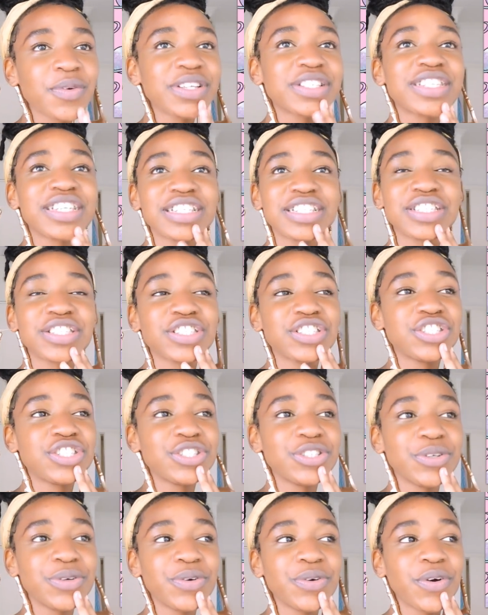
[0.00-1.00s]
which is
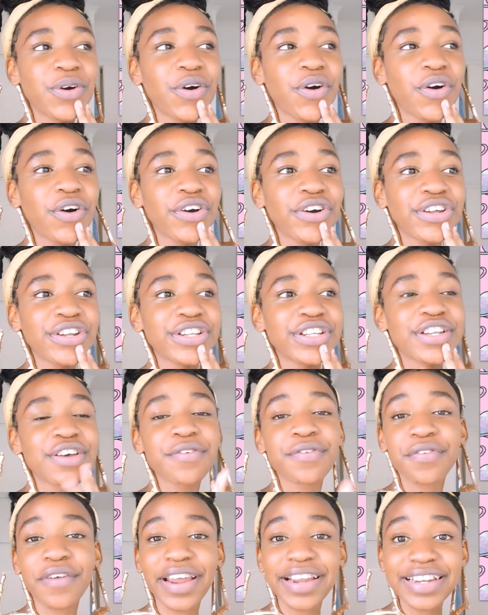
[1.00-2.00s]
due on
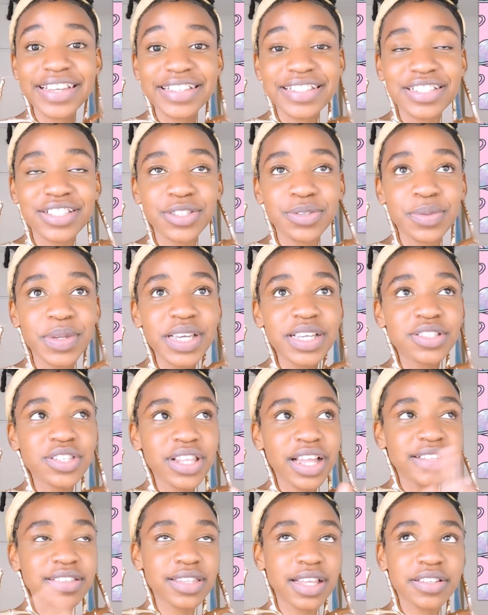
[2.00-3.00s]
Friday this week, so
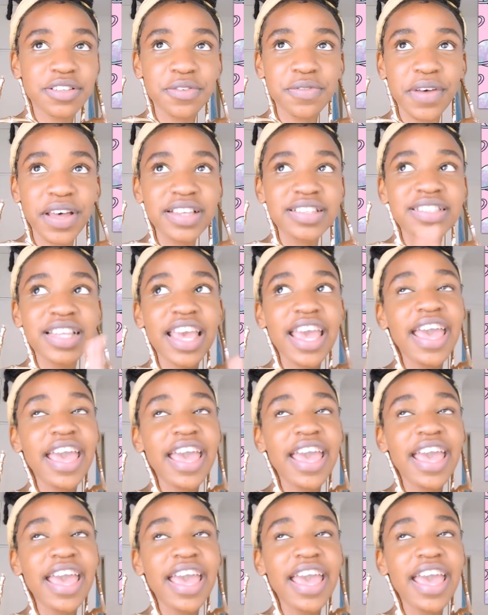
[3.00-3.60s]
that's 31st.